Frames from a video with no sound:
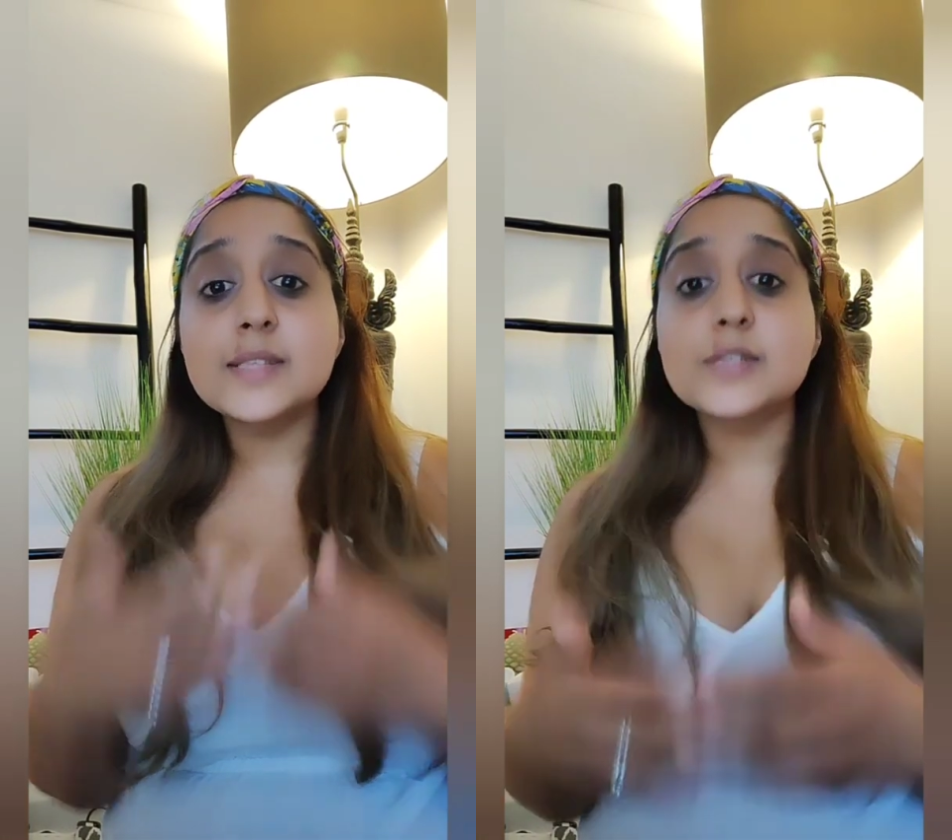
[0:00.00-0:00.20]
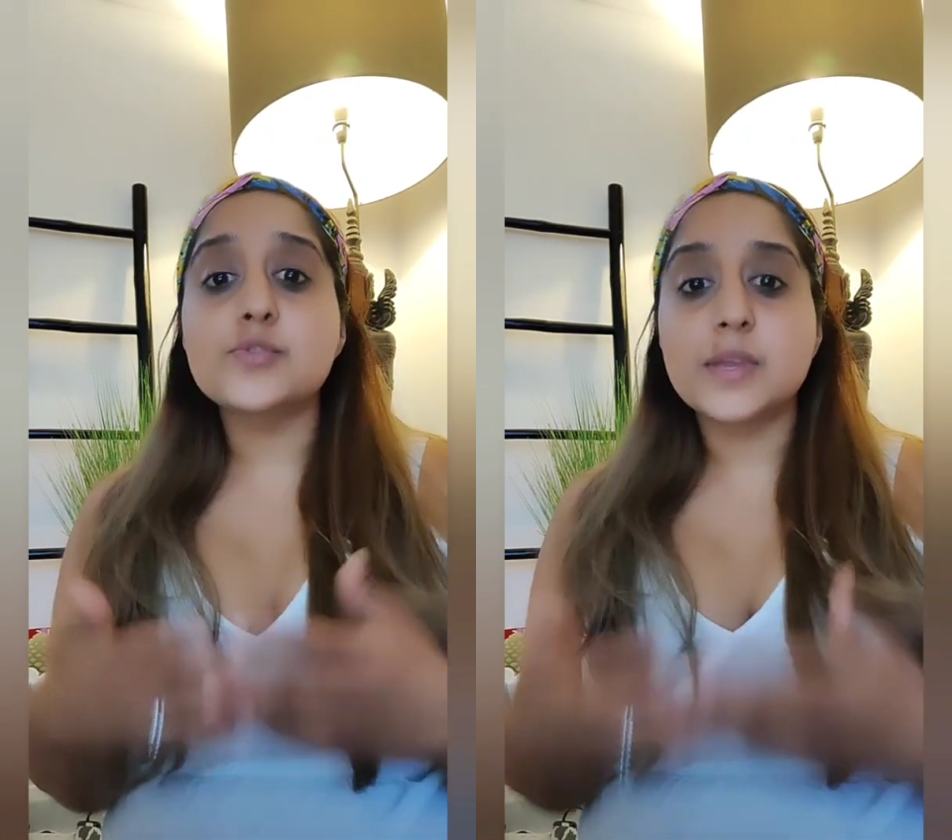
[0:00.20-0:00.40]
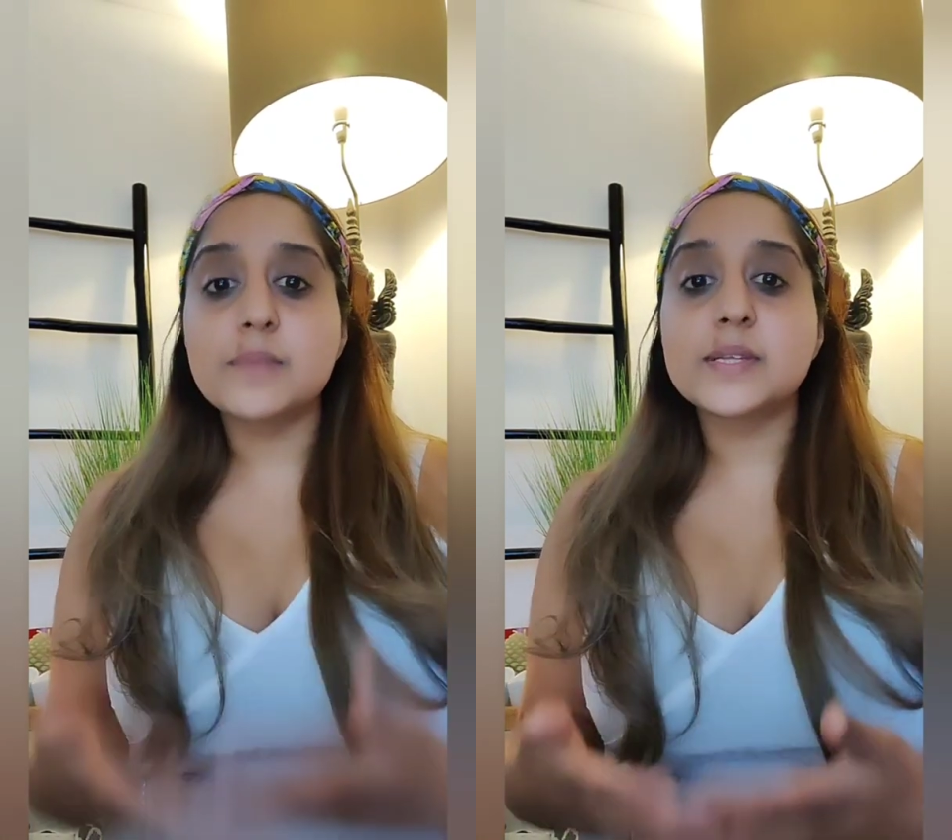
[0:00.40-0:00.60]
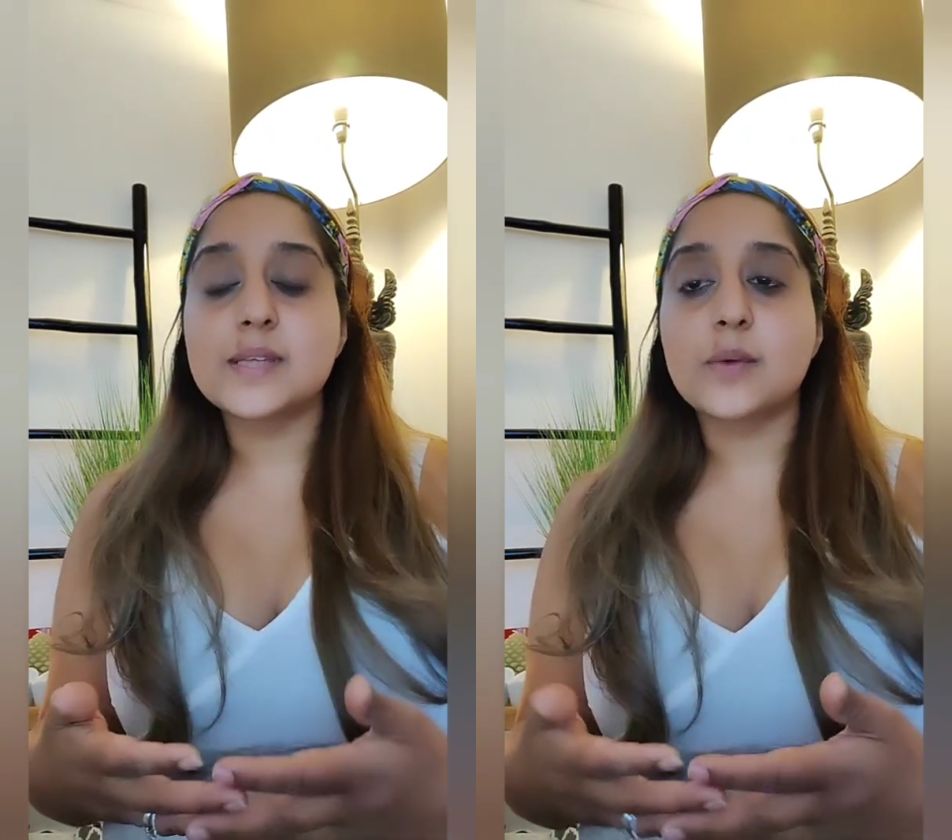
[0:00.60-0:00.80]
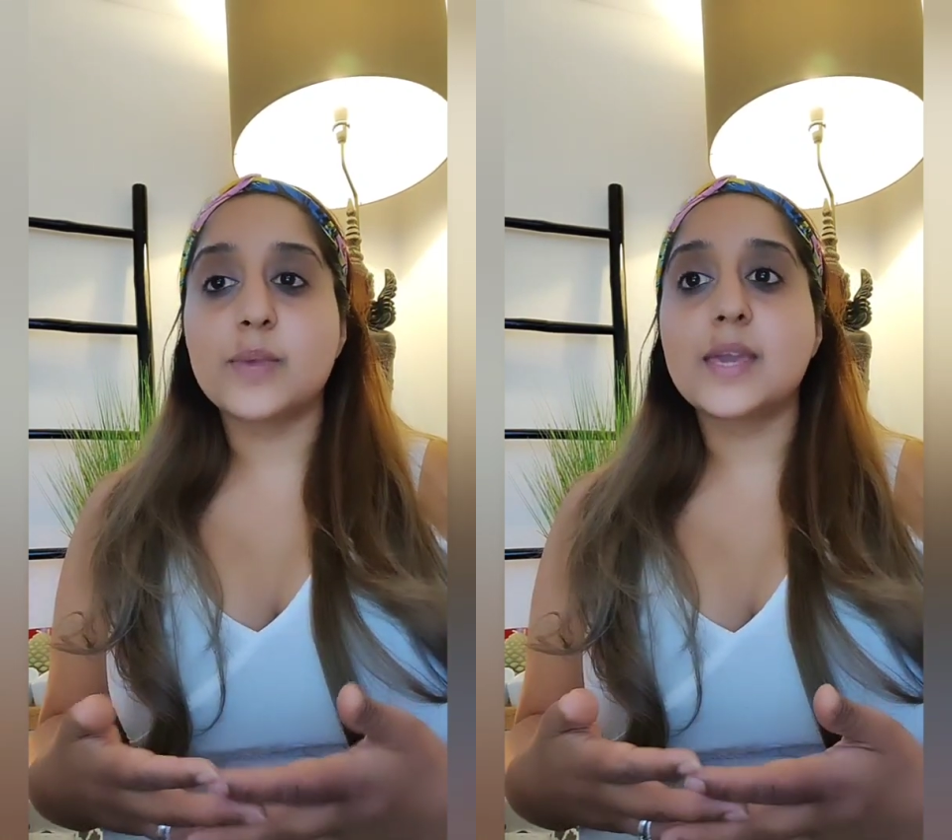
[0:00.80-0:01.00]
are treatments
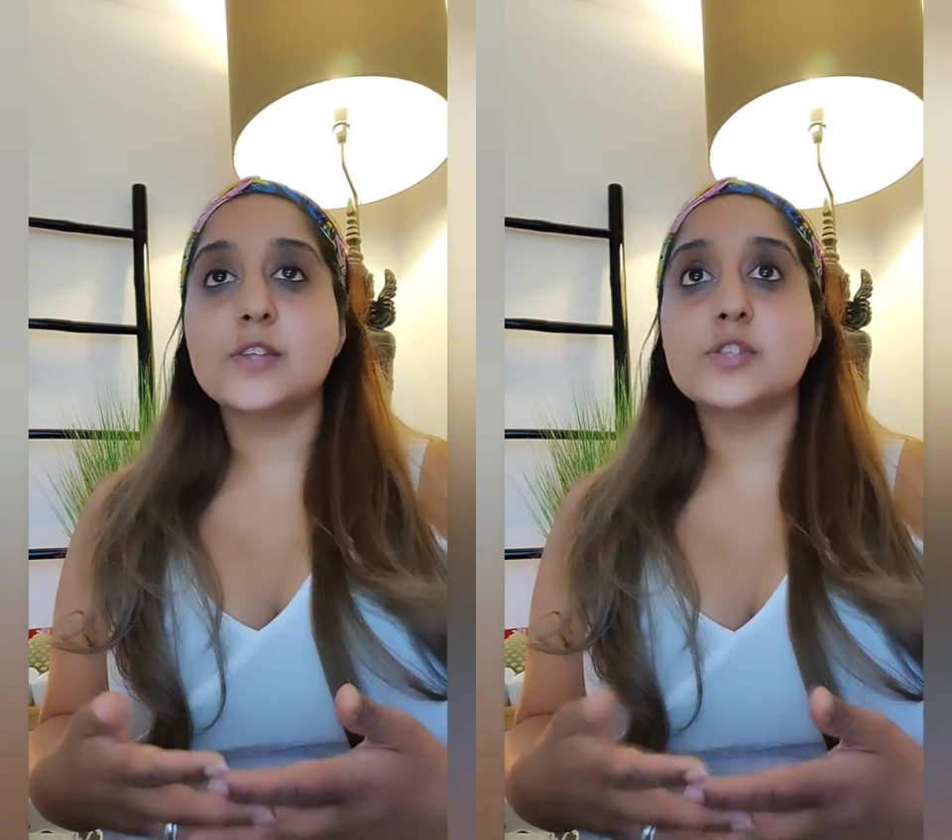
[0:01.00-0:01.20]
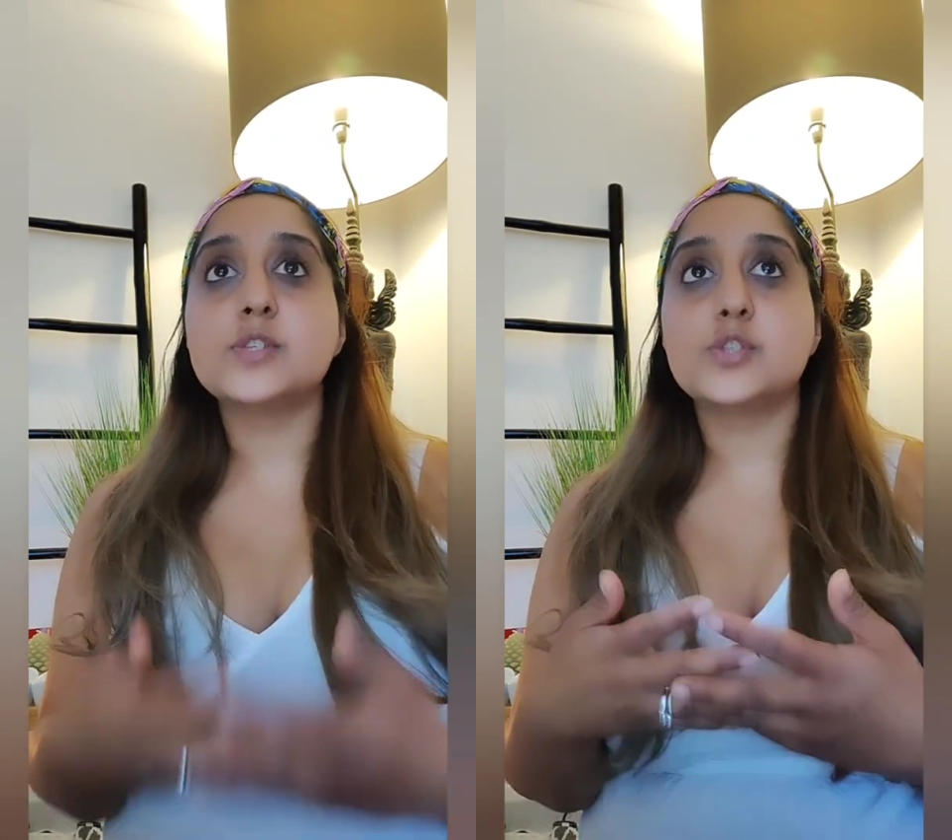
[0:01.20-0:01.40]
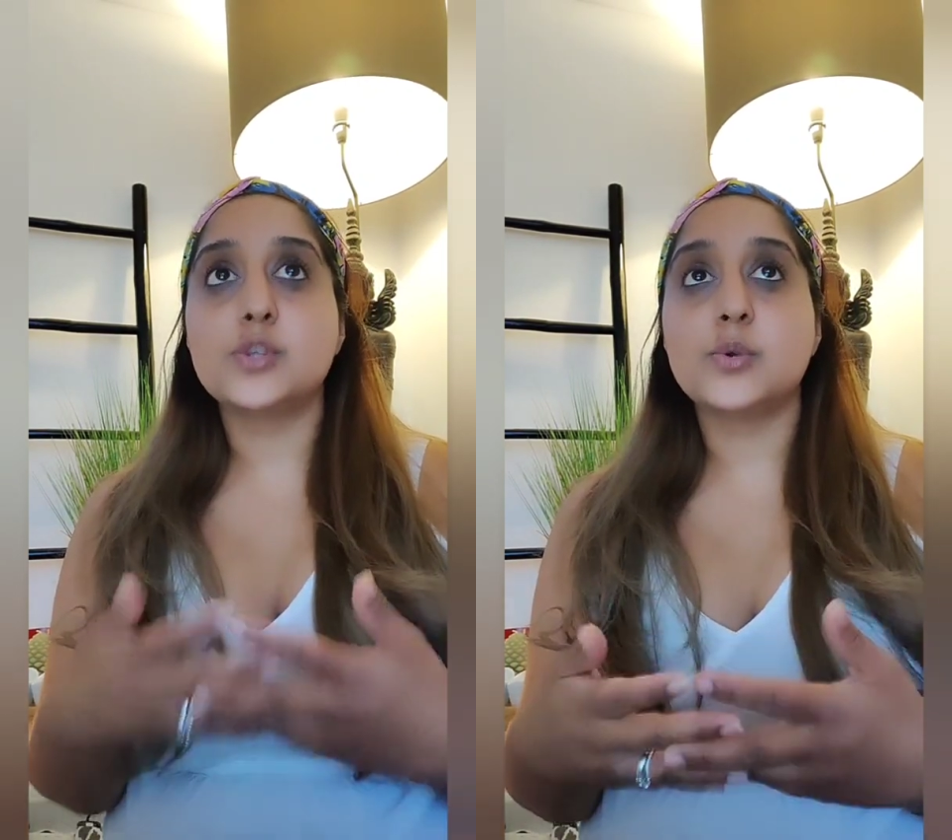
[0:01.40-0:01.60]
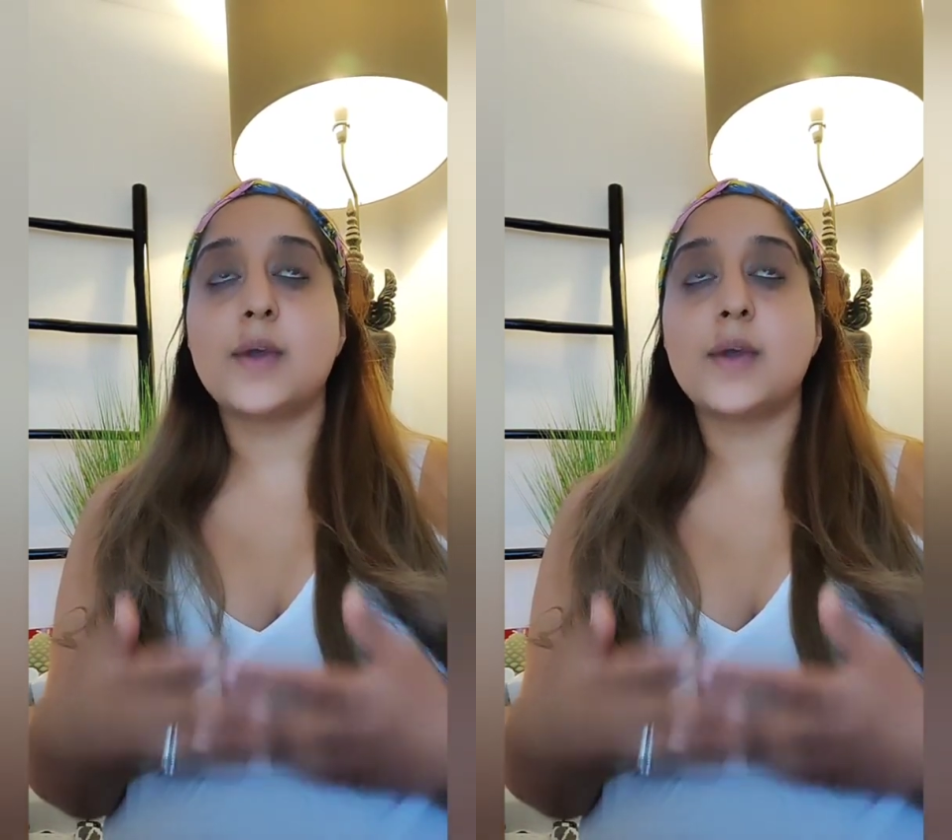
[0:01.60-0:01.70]
that we can just do